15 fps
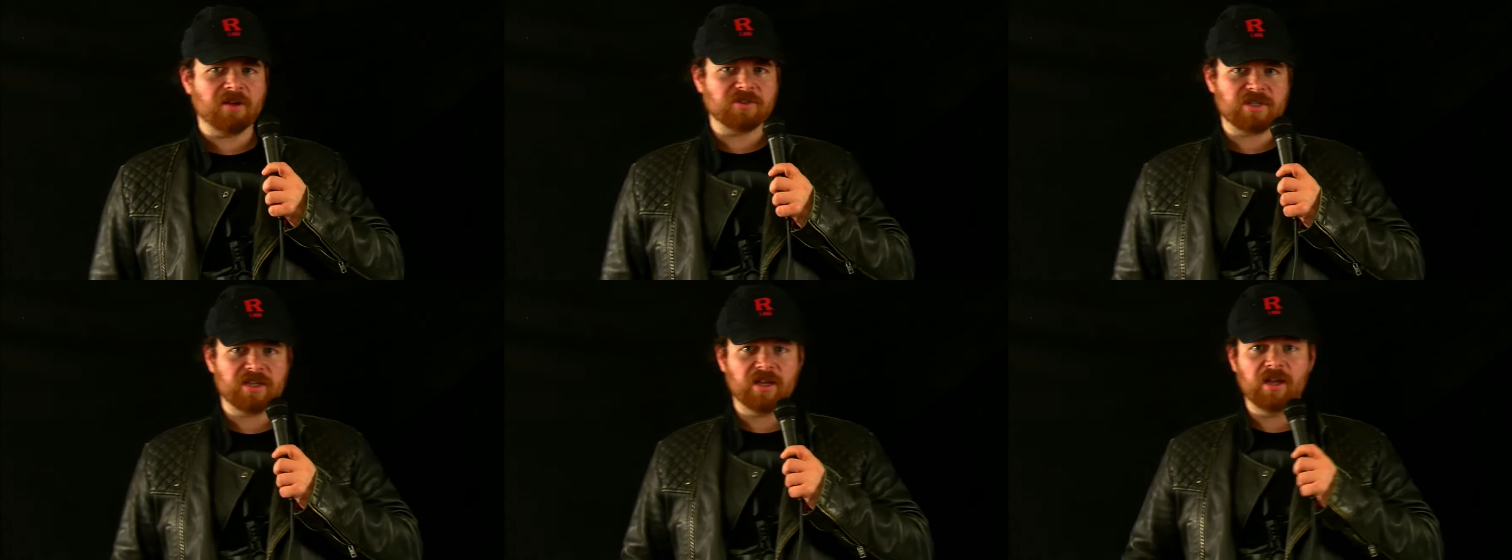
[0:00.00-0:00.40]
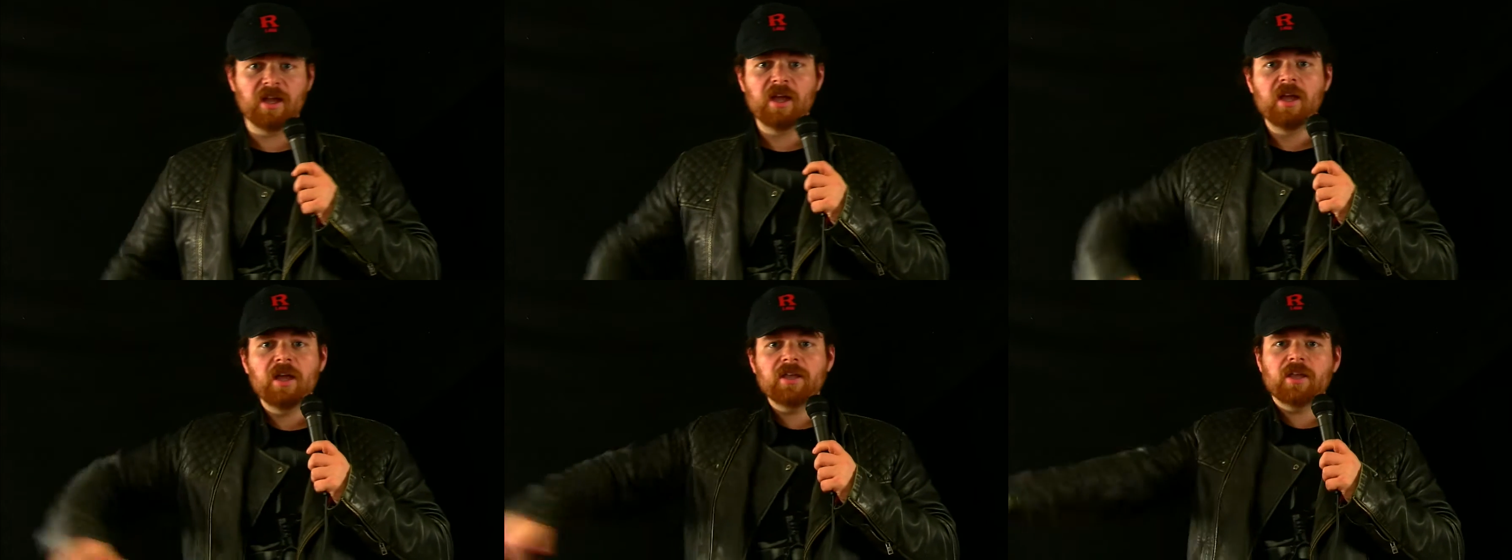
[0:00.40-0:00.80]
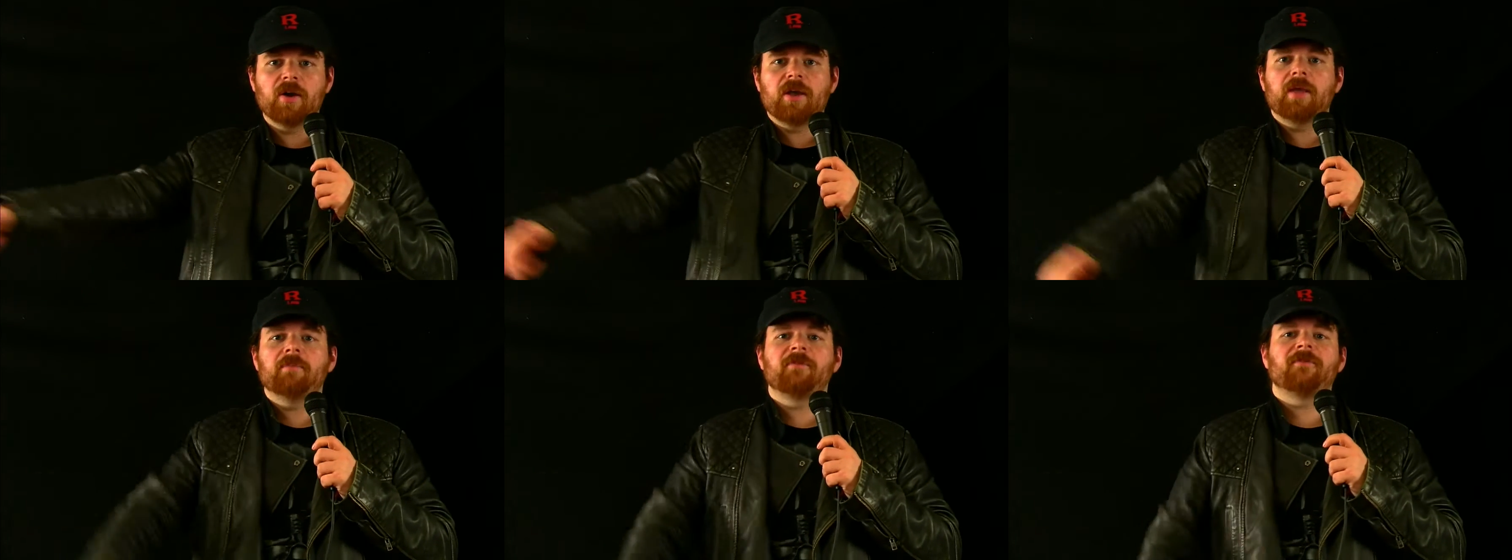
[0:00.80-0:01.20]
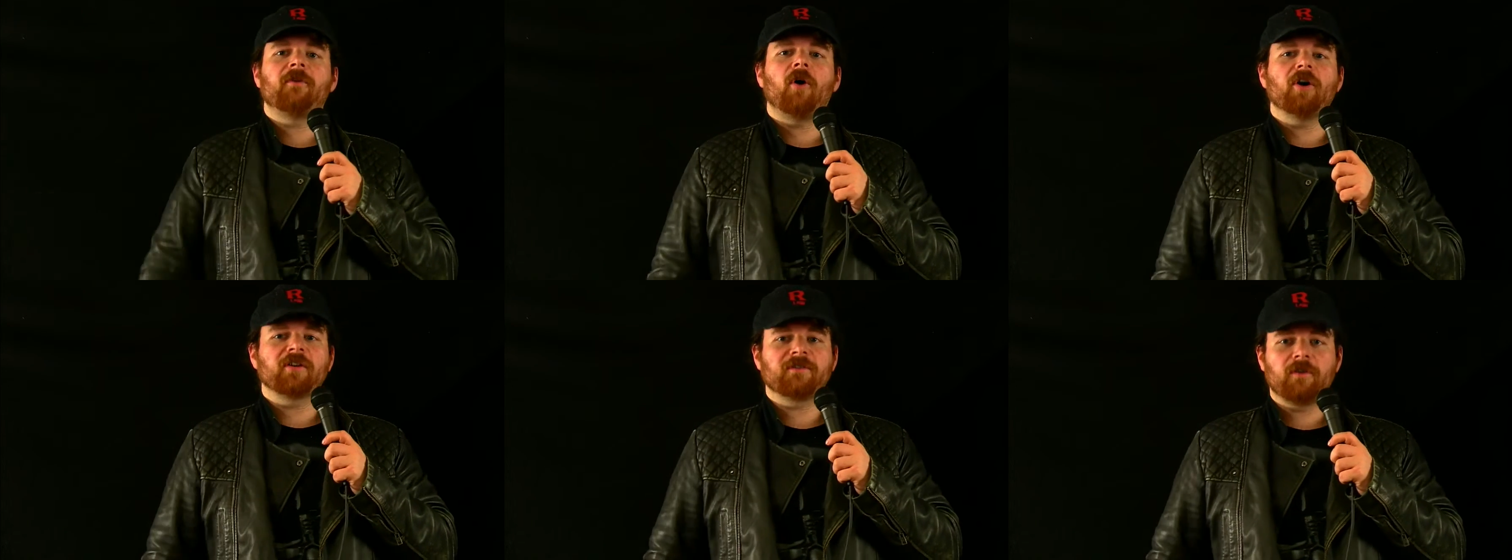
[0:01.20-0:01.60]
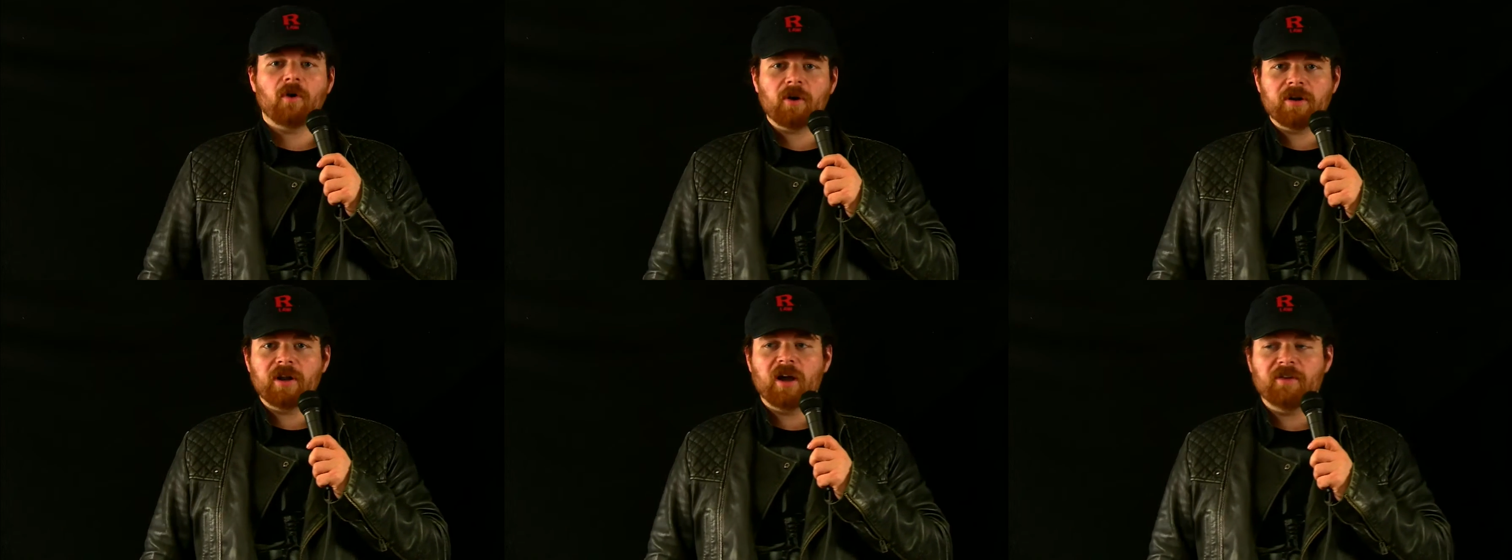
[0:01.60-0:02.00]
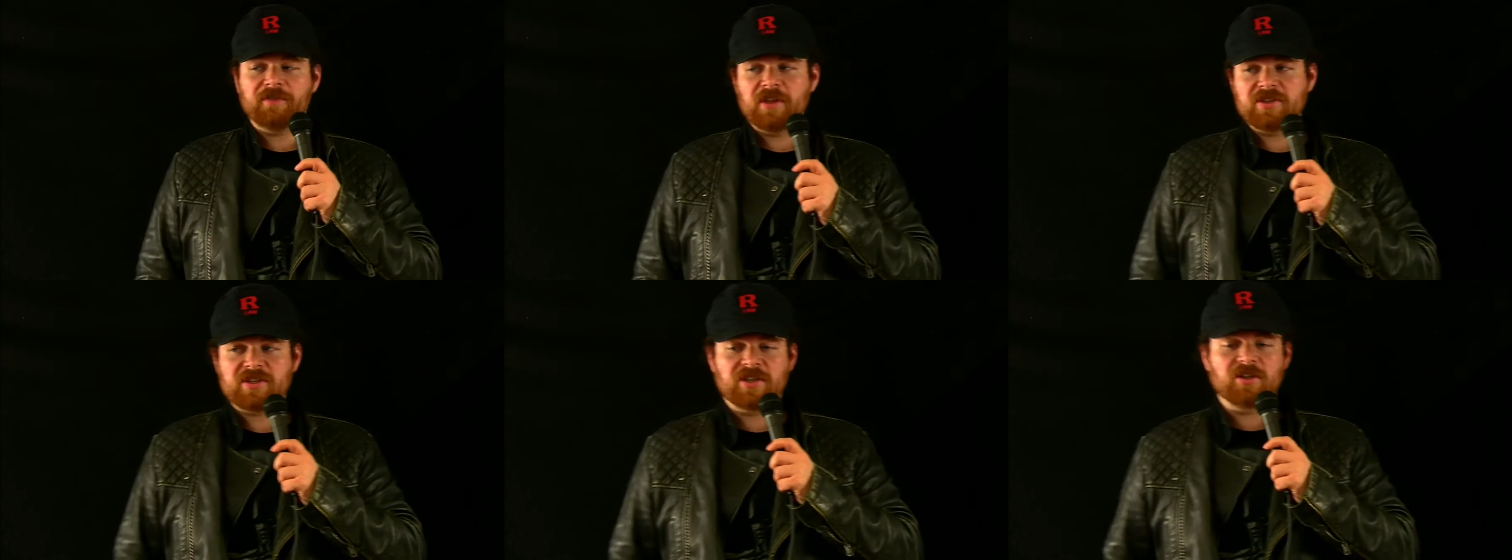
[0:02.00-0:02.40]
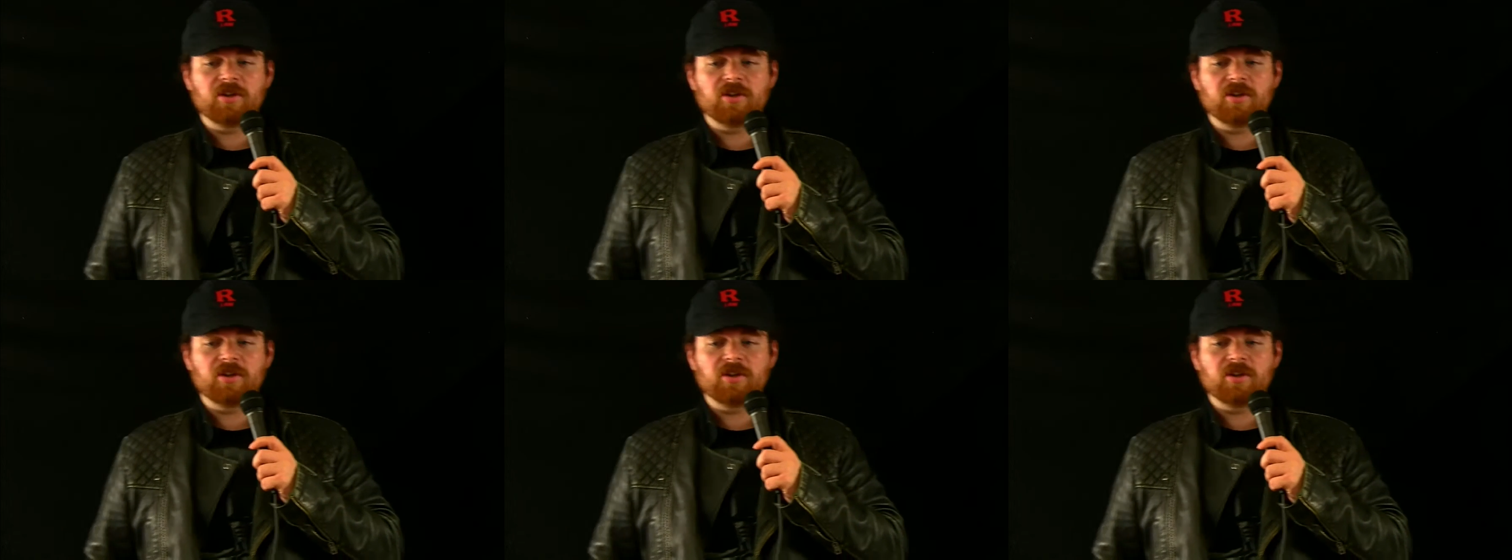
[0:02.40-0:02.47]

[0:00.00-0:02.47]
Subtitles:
to him falling far enough, they said,